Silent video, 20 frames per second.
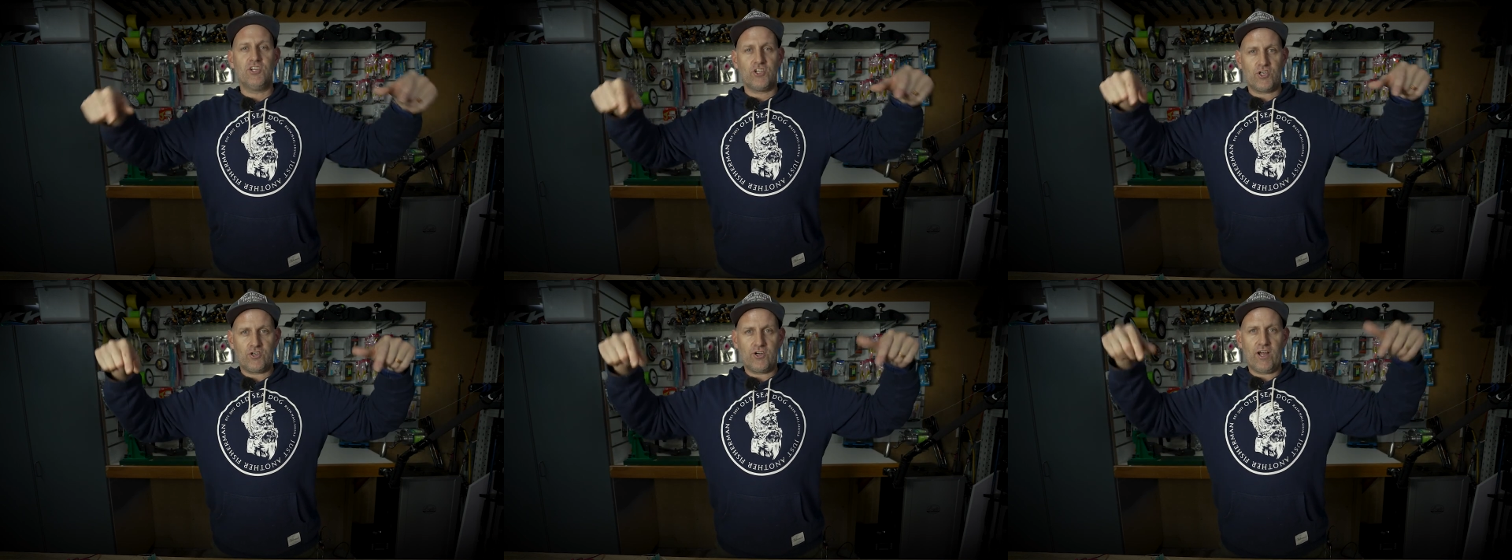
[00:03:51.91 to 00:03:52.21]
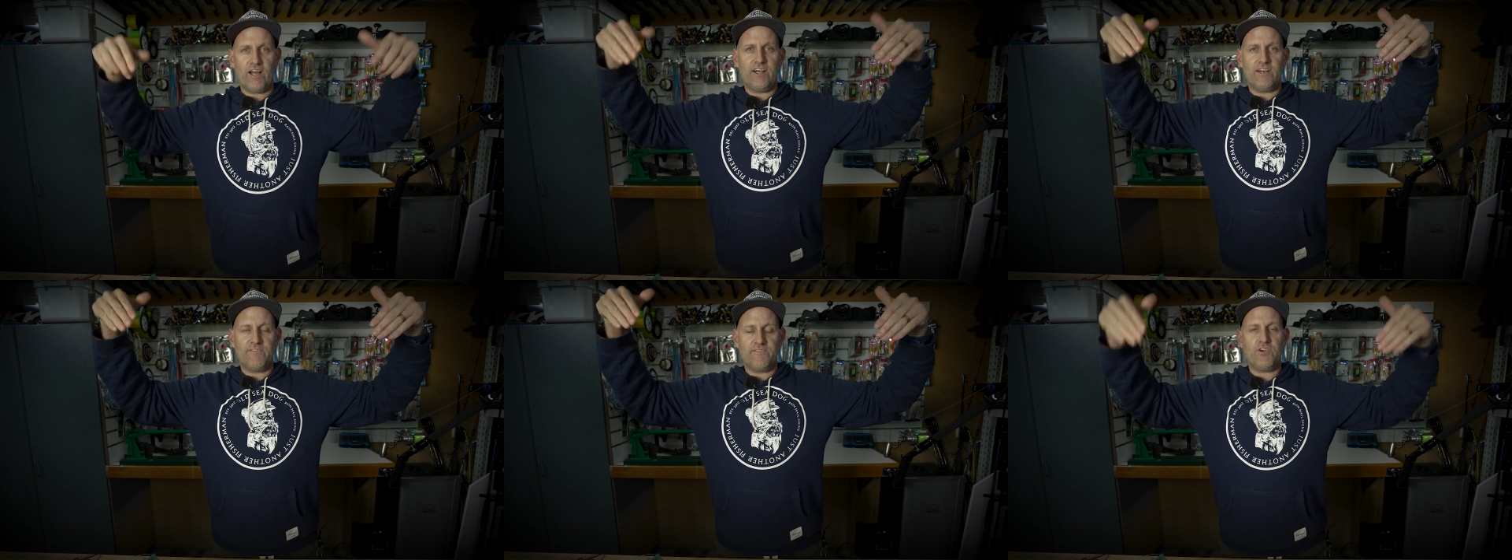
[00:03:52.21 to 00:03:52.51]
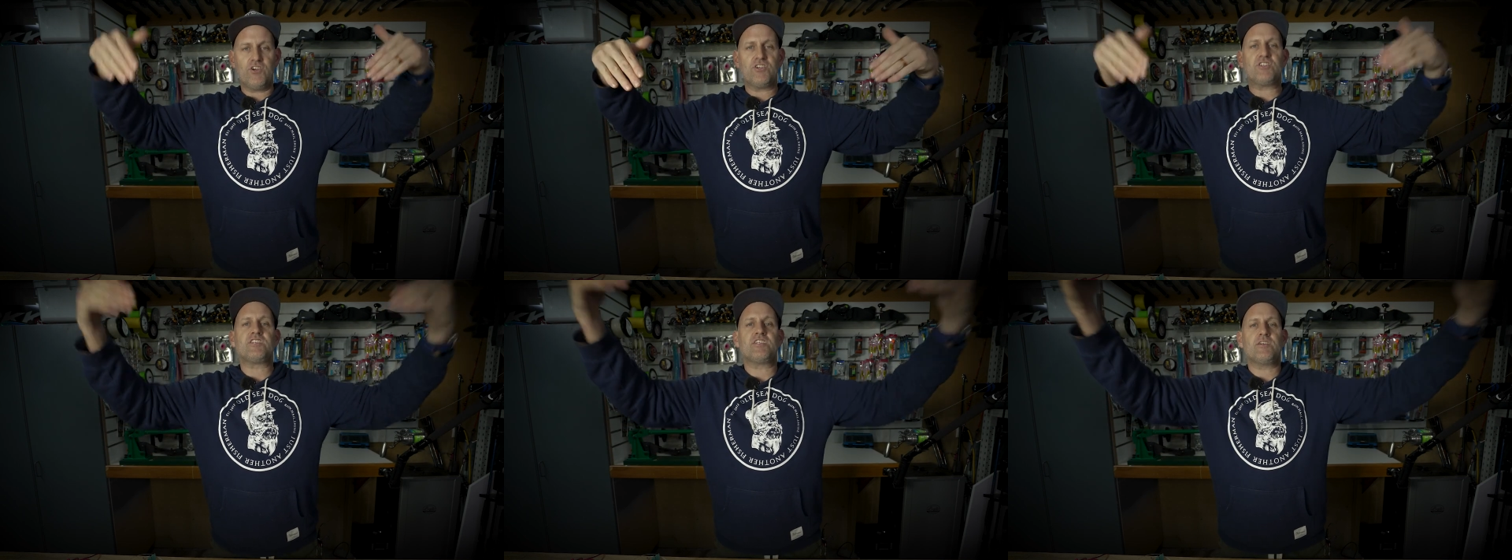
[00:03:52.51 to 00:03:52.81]
creating a
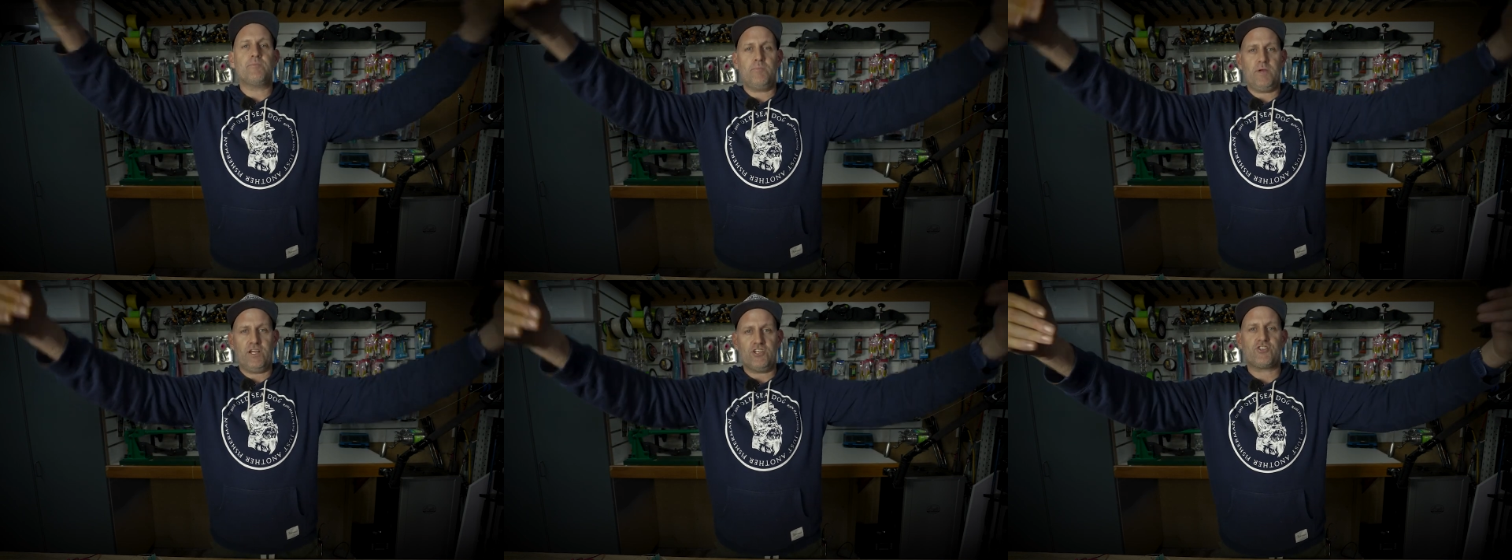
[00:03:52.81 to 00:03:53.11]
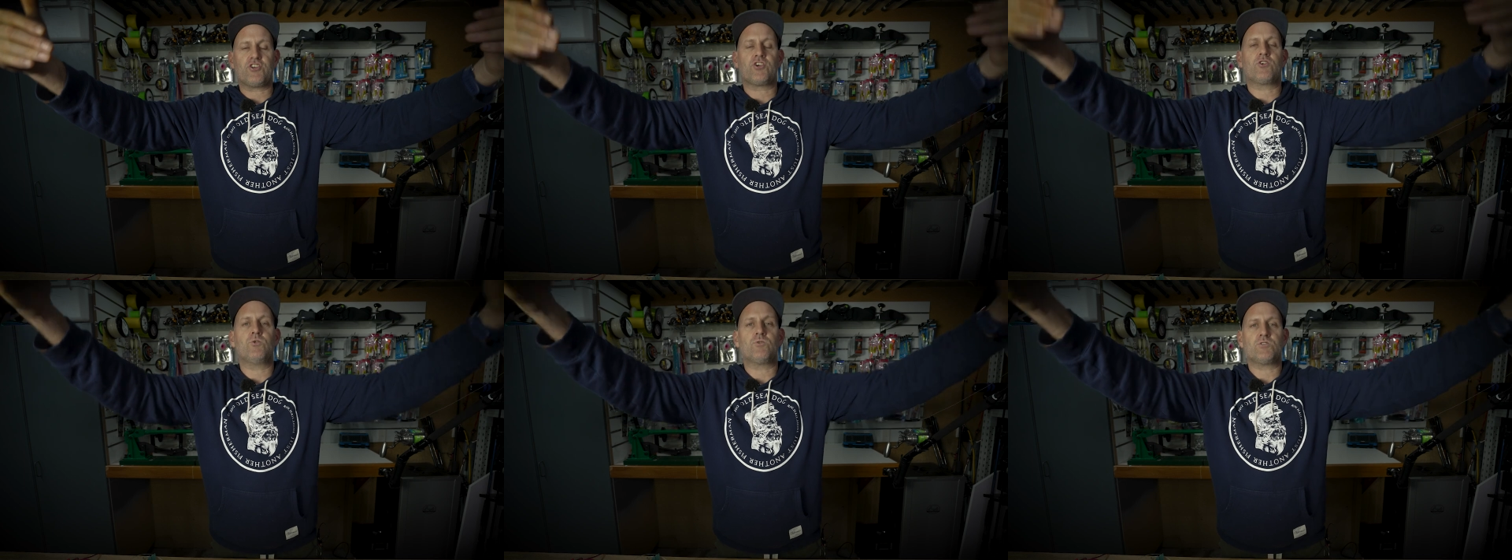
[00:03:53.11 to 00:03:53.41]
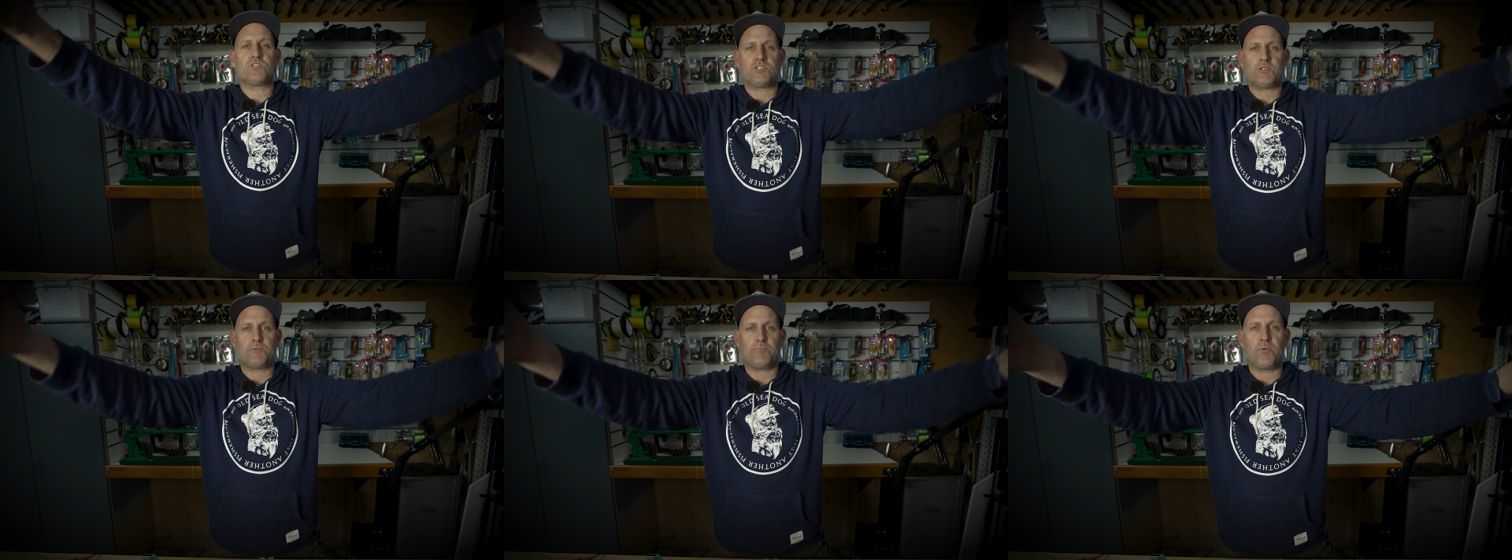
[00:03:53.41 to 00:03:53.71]
very
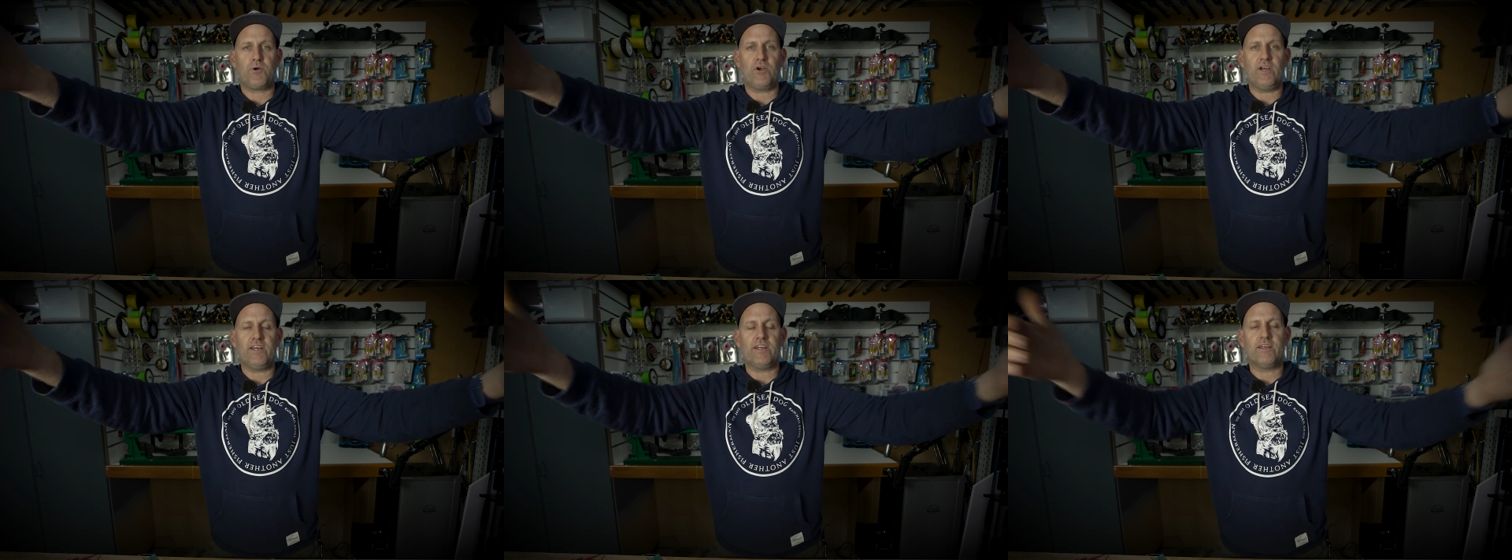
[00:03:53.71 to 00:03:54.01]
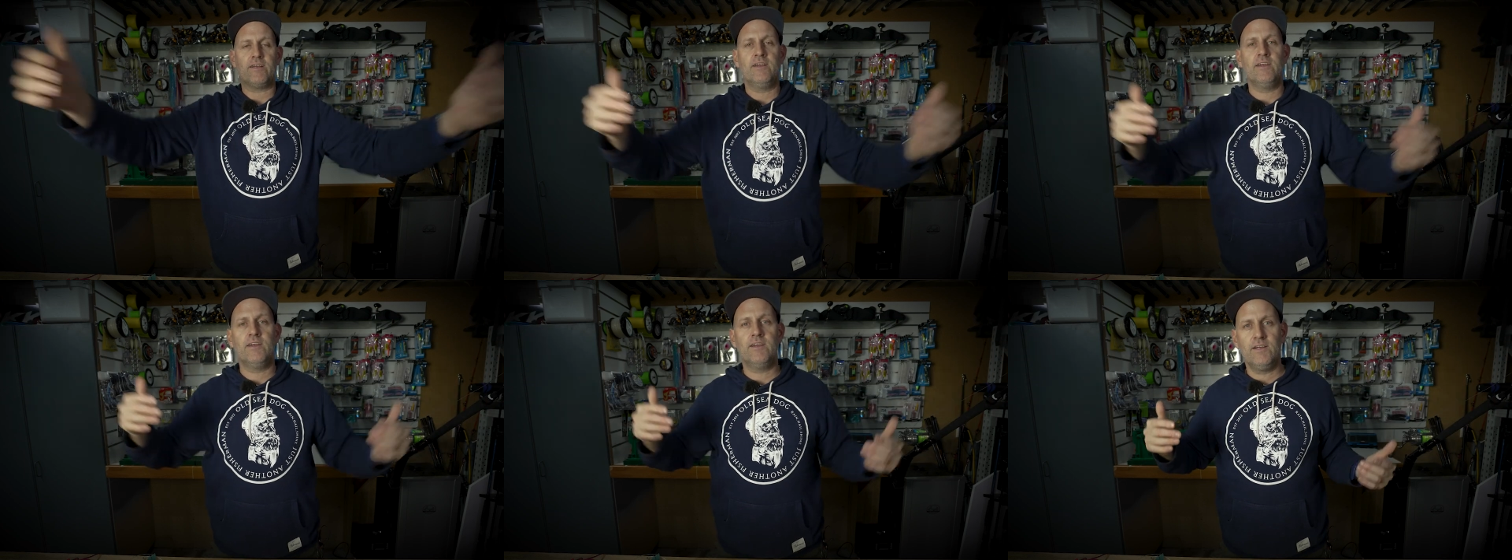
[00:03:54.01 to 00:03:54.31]
symmetrical spread.